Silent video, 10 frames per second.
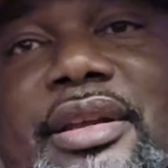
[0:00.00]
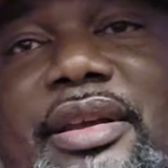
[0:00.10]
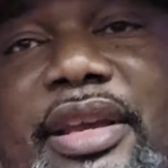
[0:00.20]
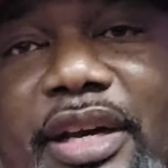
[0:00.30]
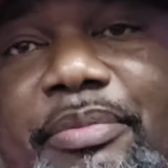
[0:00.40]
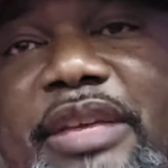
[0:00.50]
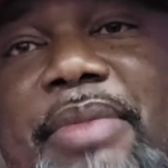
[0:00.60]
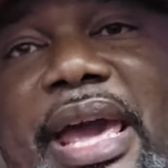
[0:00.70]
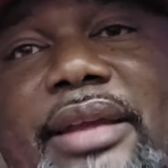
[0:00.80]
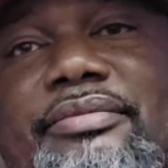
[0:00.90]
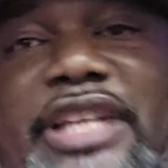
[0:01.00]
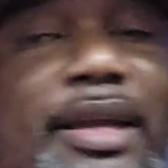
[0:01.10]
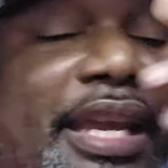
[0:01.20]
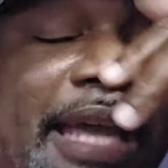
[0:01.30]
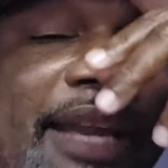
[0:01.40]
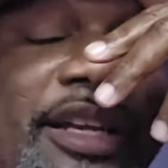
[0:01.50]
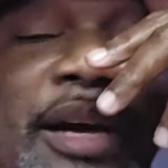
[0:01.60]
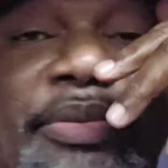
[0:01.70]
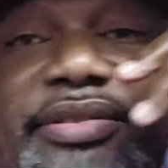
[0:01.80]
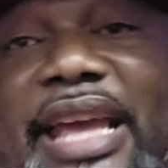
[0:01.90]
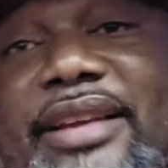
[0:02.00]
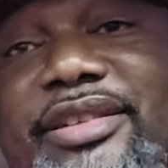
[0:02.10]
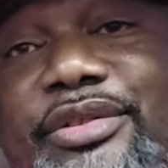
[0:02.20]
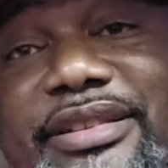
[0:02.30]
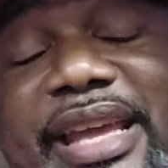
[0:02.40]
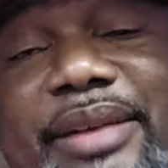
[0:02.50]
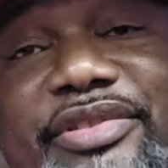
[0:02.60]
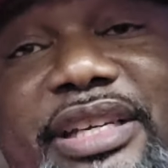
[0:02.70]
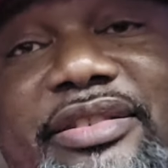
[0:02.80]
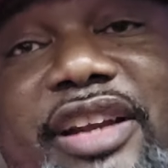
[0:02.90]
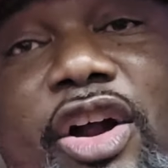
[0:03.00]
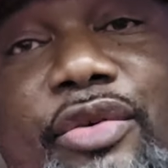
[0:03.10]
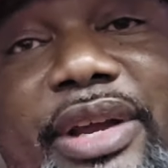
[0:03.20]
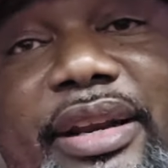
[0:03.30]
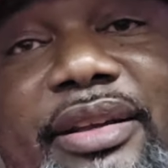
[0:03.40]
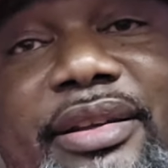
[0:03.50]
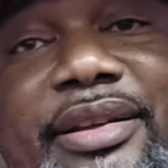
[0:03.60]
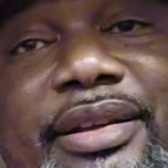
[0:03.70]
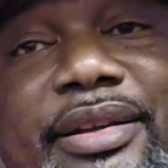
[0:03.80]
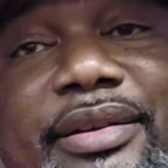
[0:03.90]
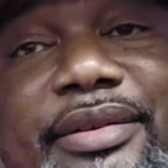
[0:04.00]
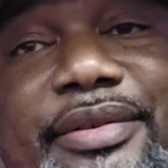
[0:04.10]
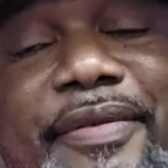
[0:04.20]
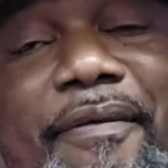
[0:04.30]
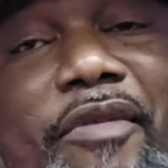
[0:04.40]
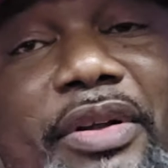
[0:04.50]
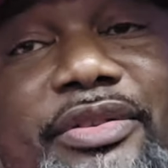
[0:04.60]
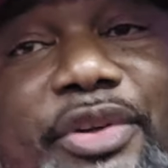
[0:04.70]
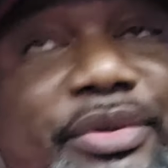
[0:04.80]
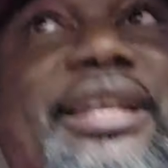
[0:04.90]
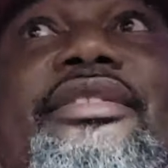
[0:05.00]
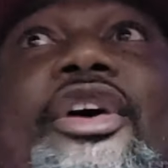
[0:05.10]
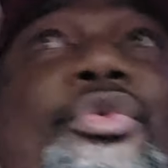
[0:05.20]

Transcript: He got a couple sacks on the damn season already. So